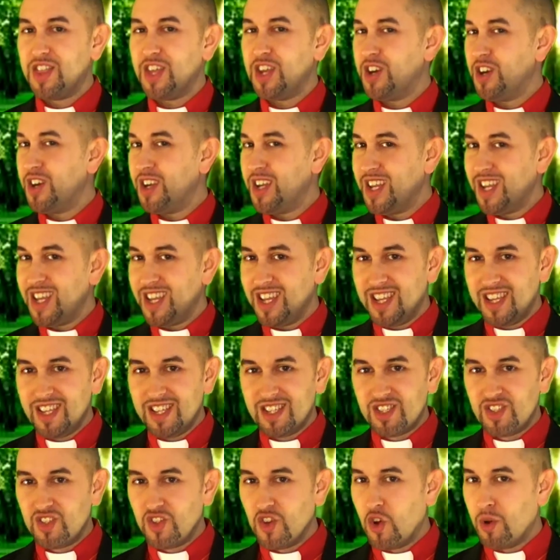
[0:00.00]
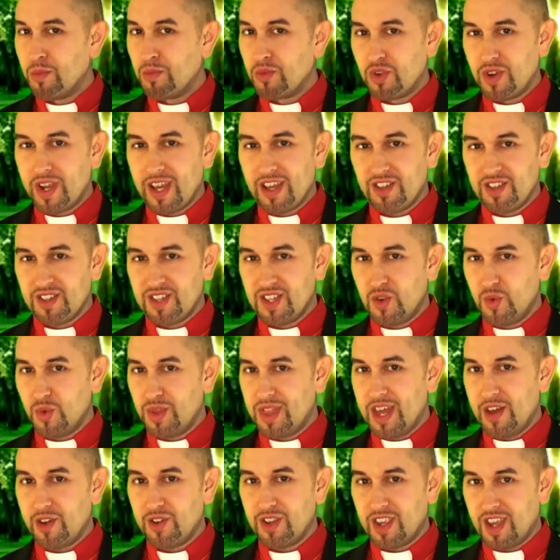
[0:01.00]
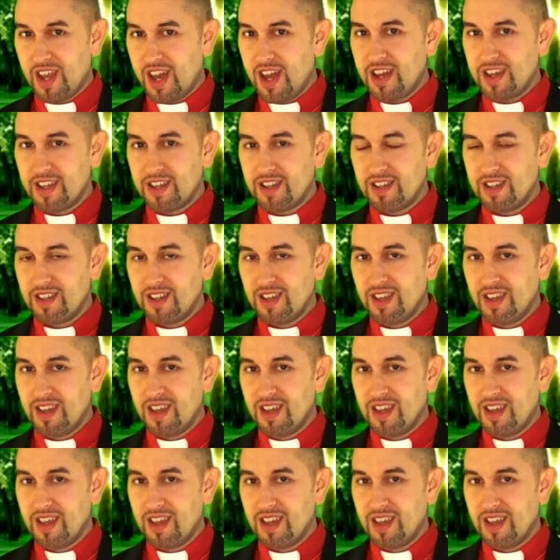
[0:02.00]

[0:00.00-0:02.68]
There is no morality without God.